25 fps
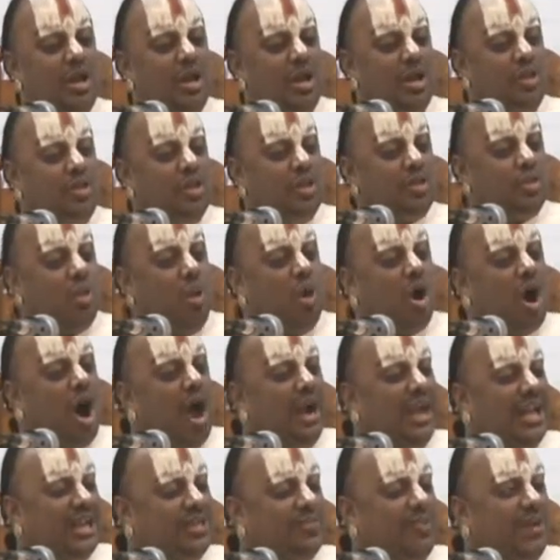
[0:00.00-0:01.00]
uh, the
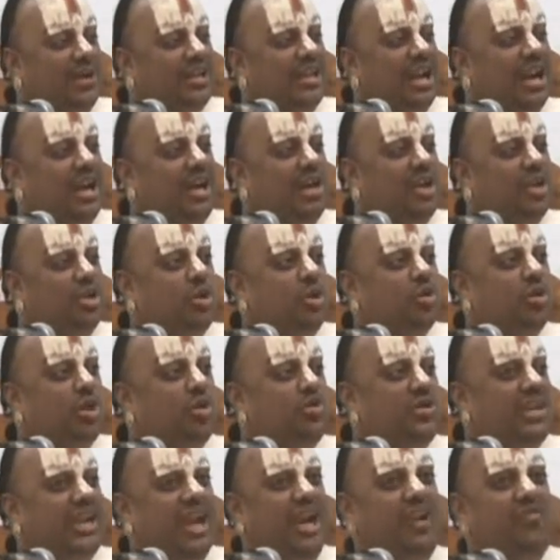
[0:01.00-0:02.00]
so-called expected
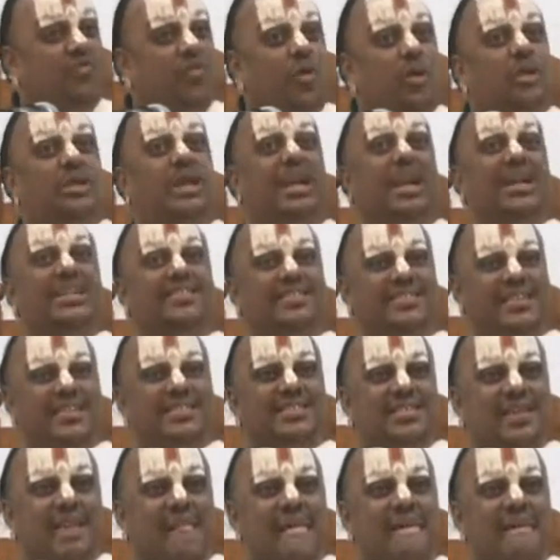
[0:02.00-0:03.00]
2008 food
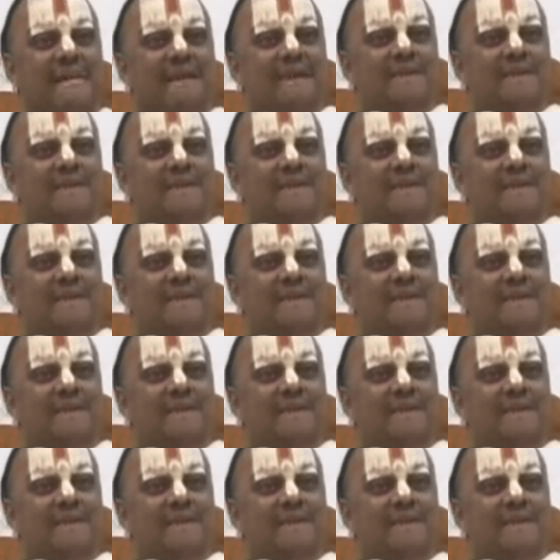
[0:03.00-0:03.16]
crisis,